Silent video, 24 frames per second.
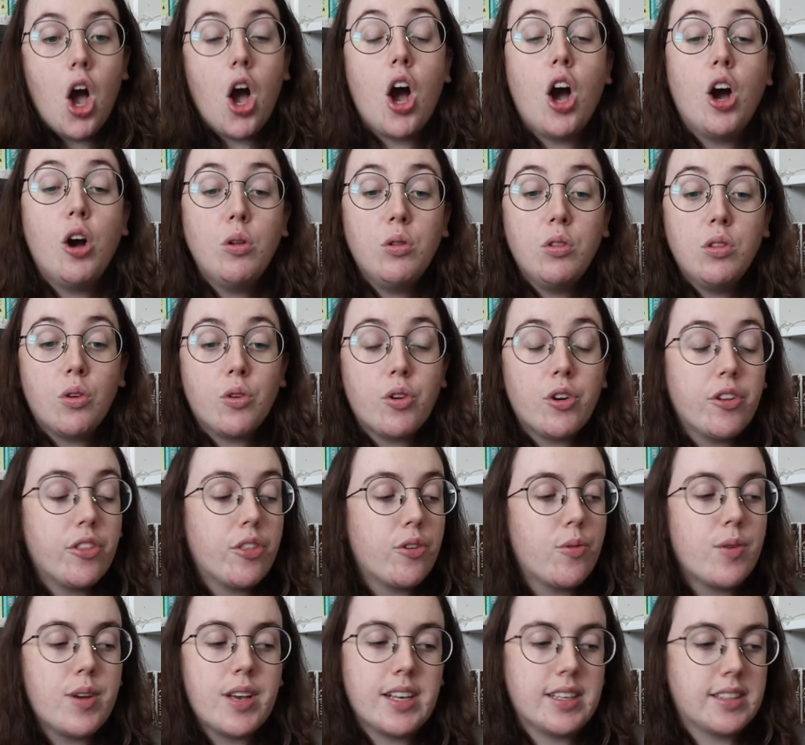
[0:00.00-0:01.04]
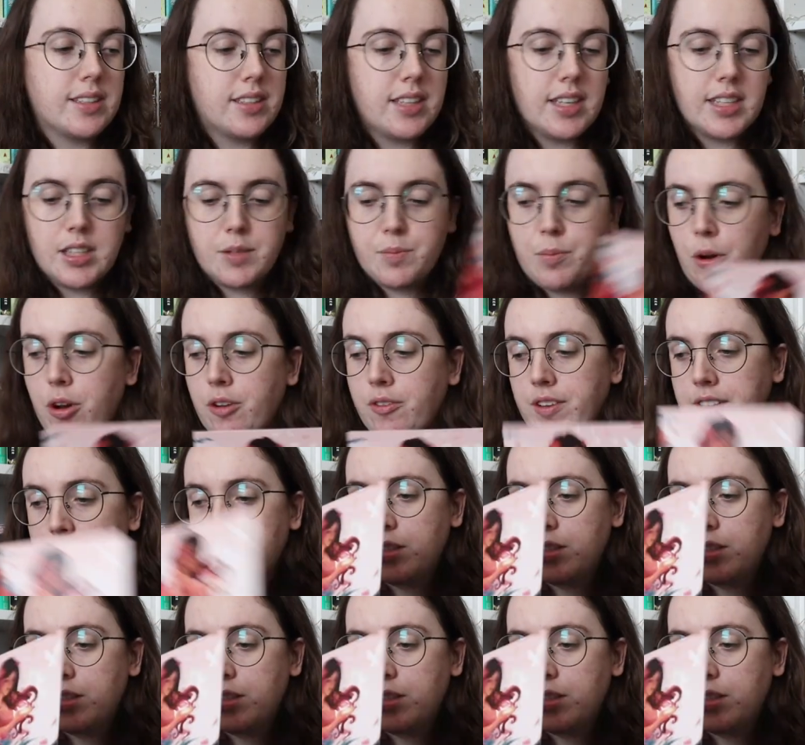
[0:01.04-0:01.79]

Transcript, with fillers: Oh, Lord of the Rings. That's perfect.